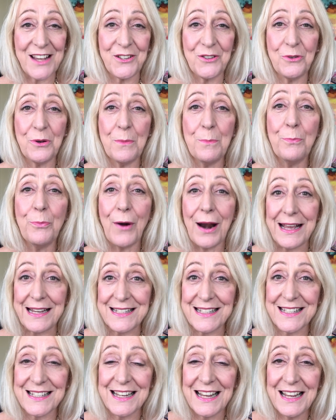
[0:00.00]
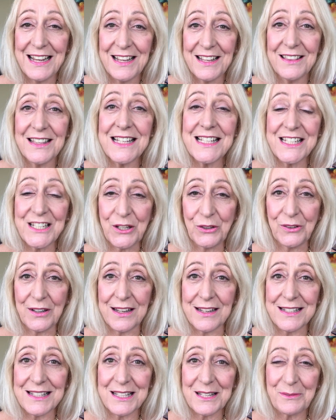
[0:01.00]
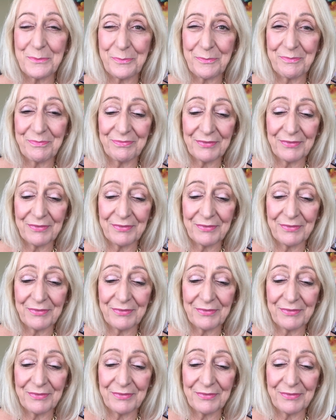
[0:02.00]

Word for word: and you embrace the stillness.